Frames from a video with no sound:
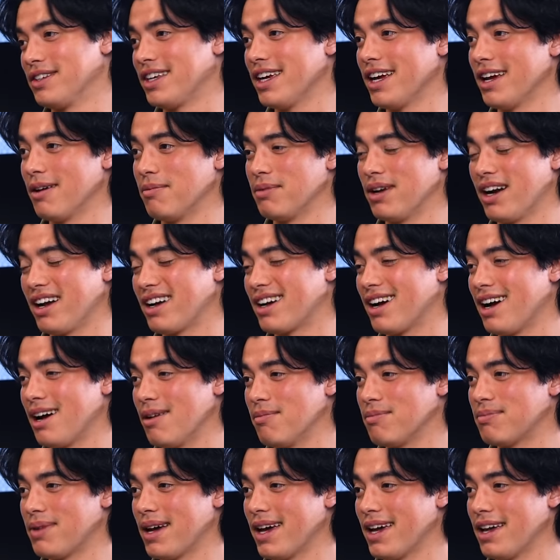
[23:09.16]
yeah, but I
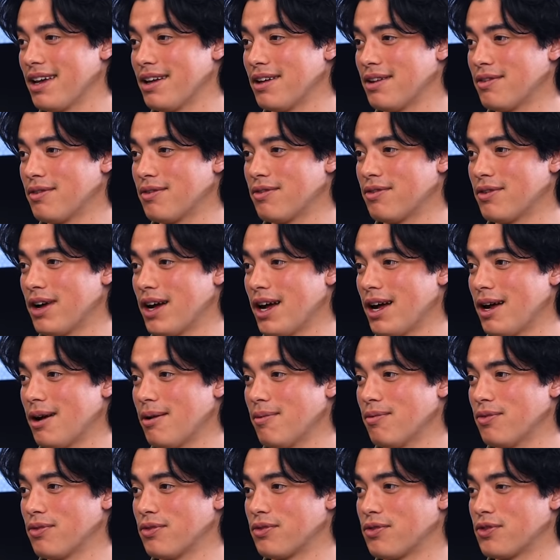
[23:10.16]
can't pay
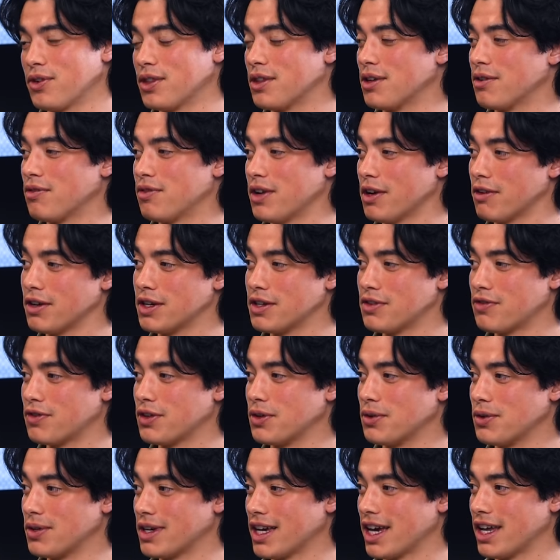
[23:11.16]
um, for the ferry's
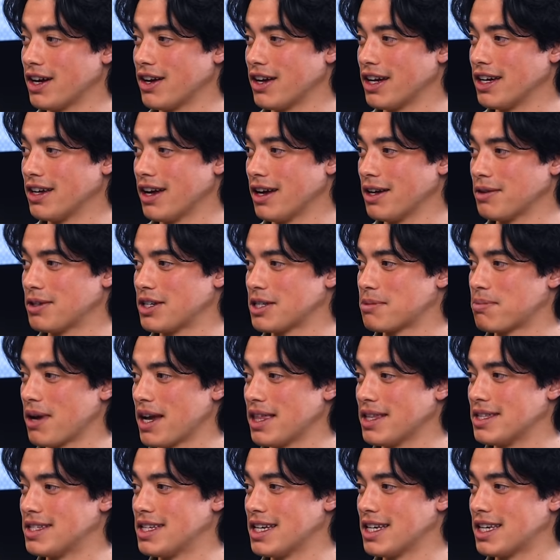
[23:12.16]
fuel, can I? No. I just pay
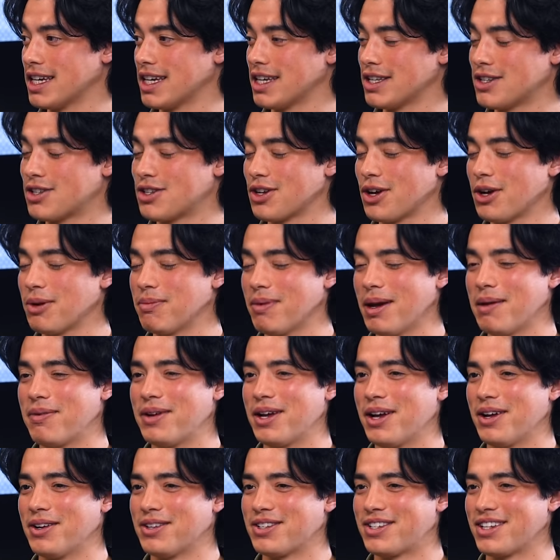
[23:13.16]
the ticket, so maybe
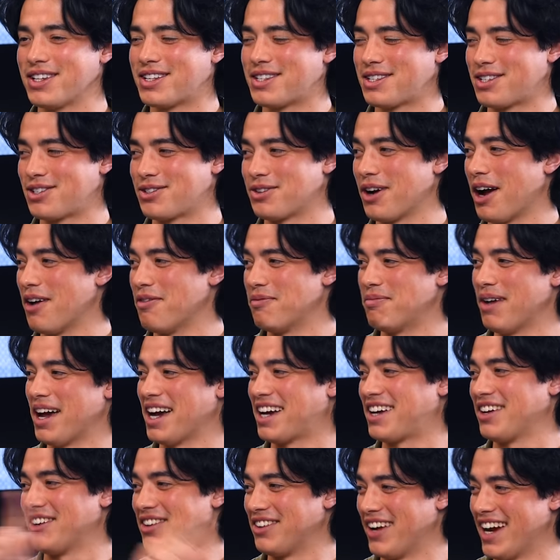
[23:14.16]
I'll just drive
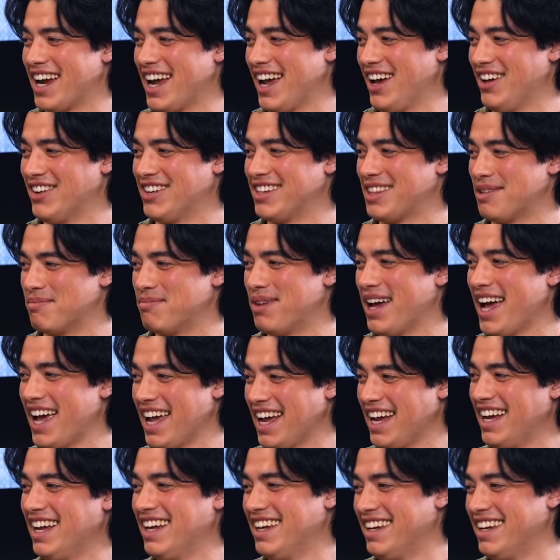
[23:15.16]
back around the yeah. bay.